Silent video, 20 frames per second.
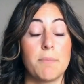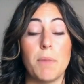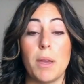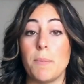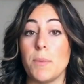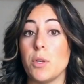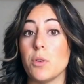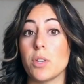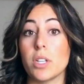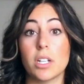
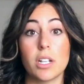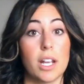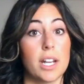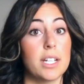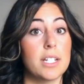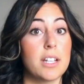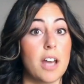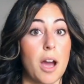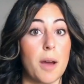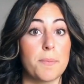maybe you cannot
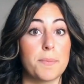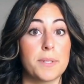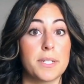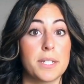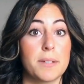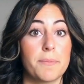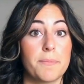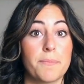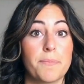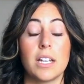adopt.
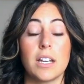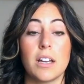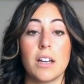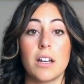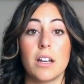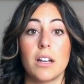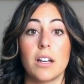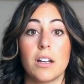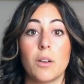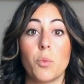
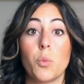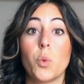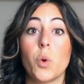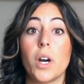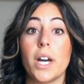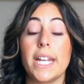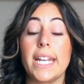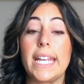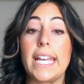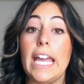
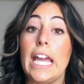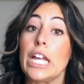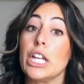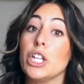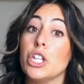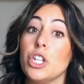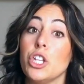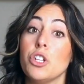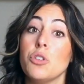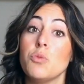What
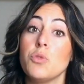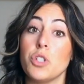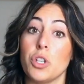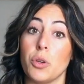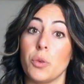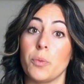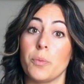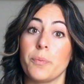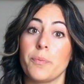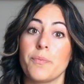can you
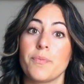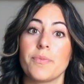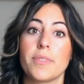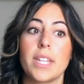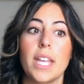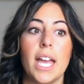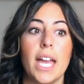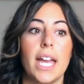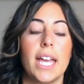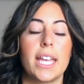do?
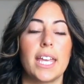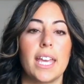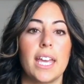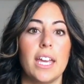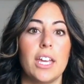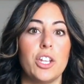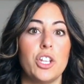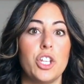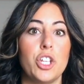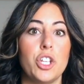
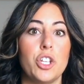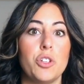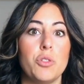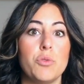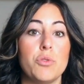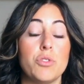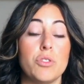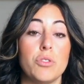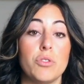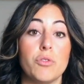Can you
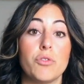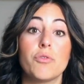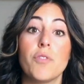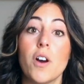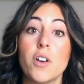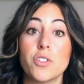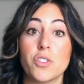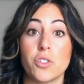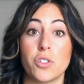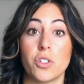do
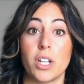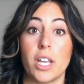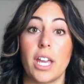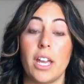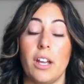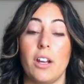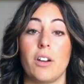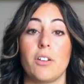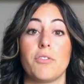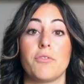foster
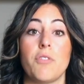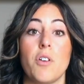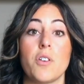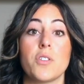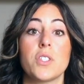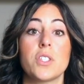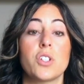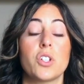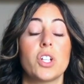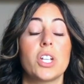care?
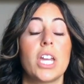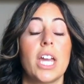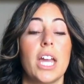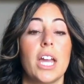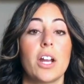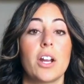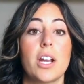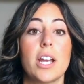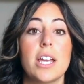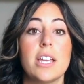Foster
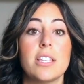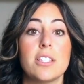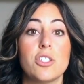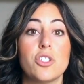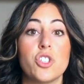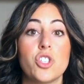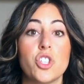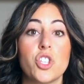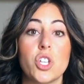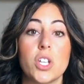care
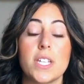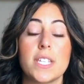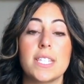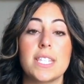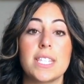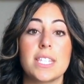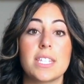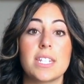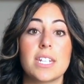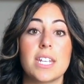is
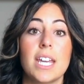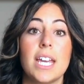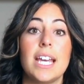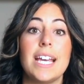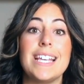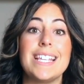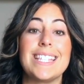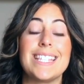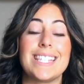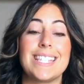just
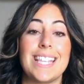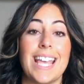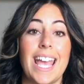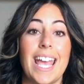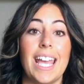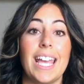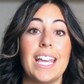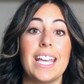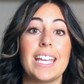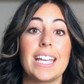
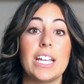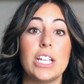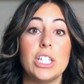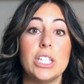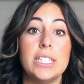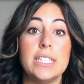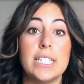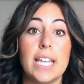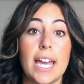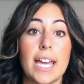saying
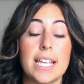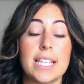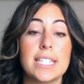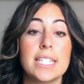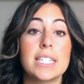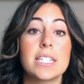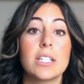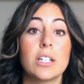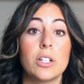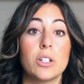
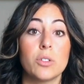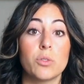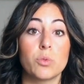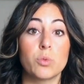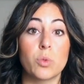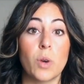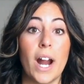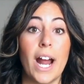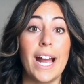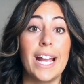yes
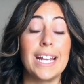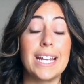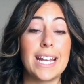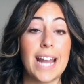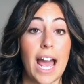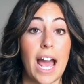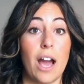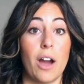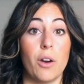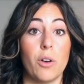right
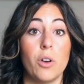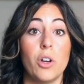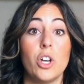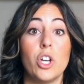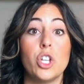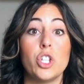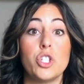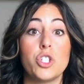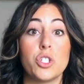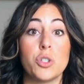now
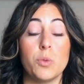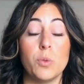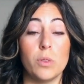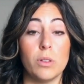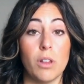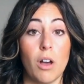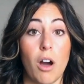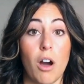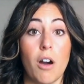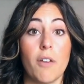to
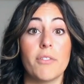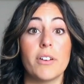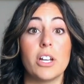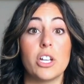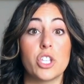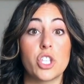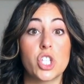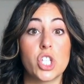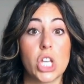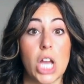love a
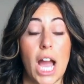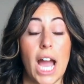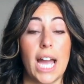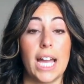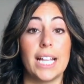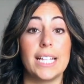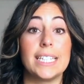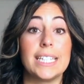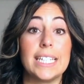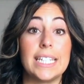
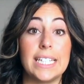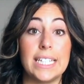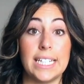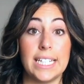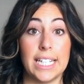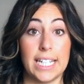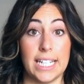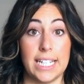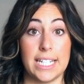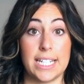child in
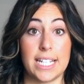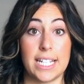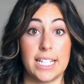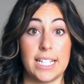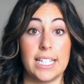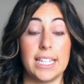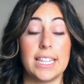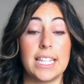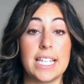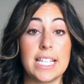need.
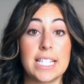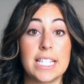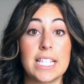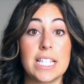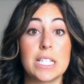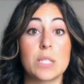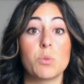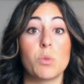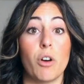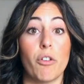This
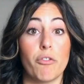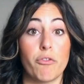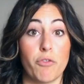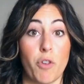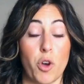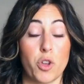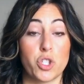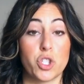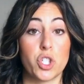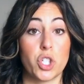is what
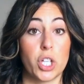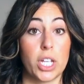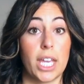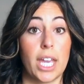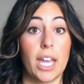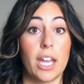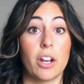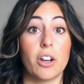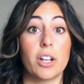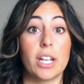foster
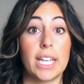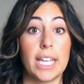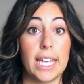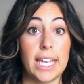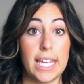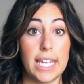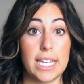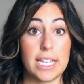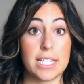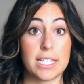care
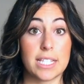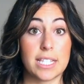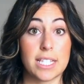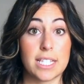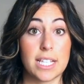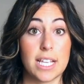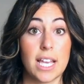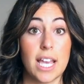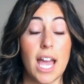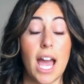is.
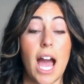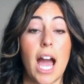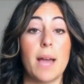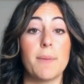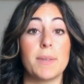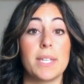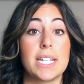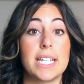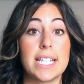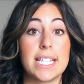
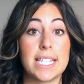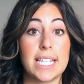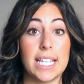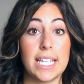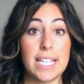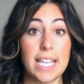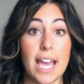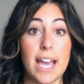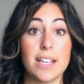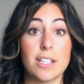I'm gonna say
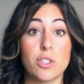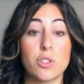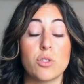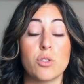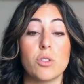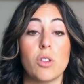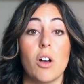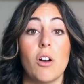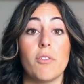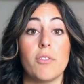yes to
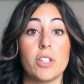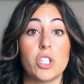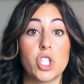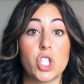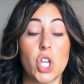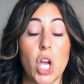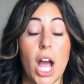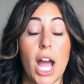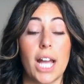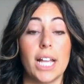love a
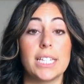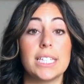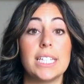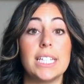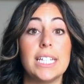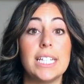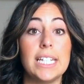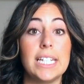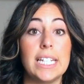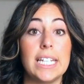child
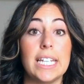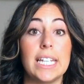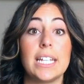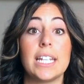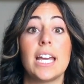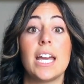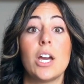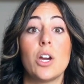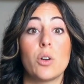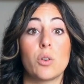in
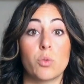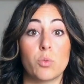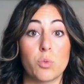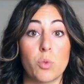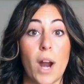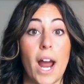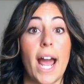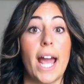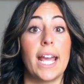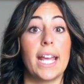need
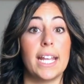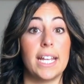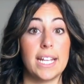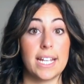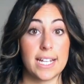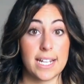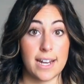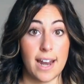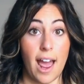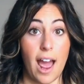right
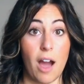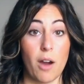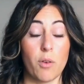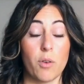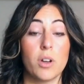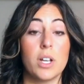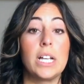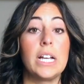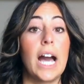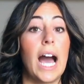now.
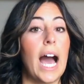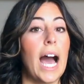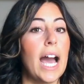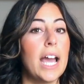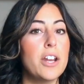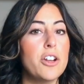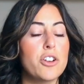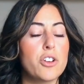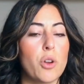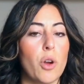I
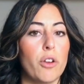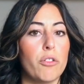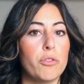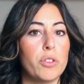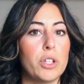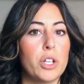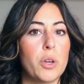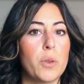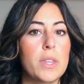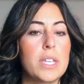don't know if
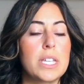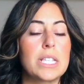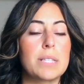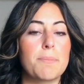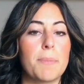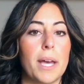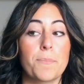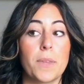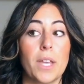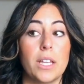you know this,
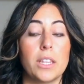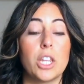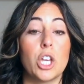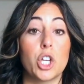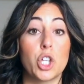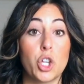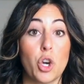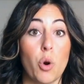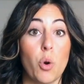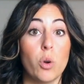but the
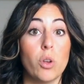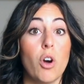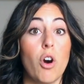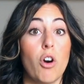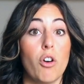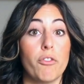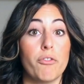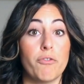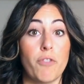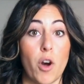goal
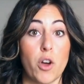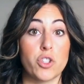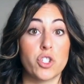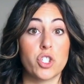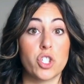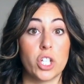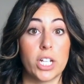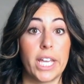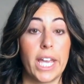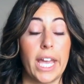of
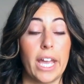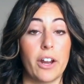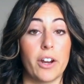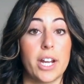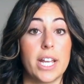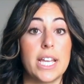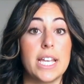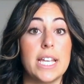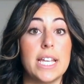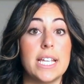foster care
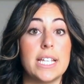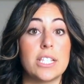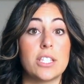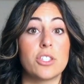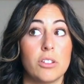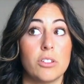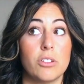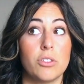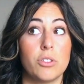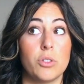is
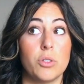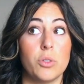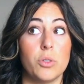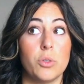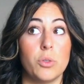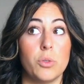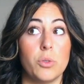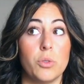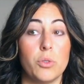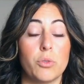
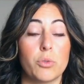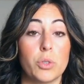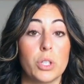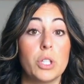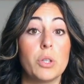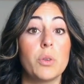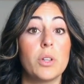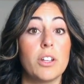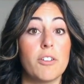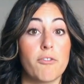to
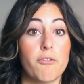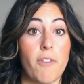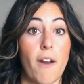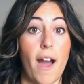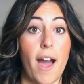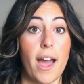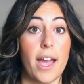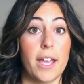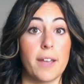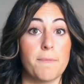
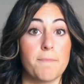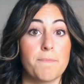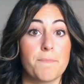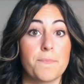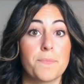reunify